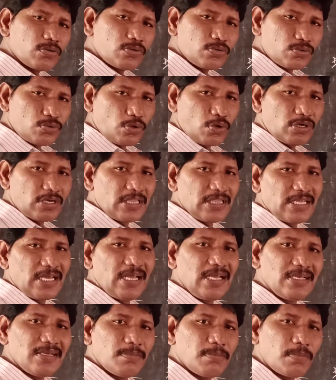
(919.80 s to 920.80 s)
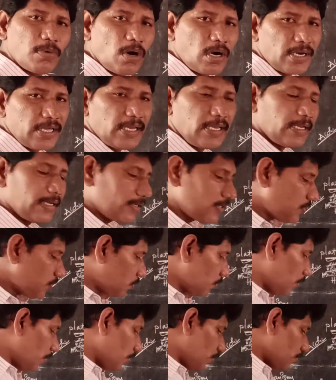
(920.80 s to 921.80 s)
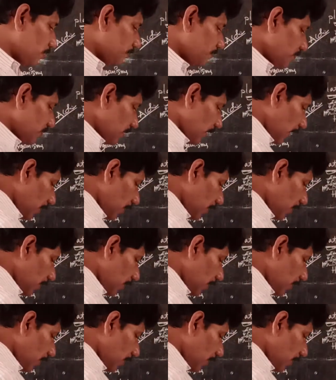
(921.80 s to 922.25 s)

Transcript: total the body. So I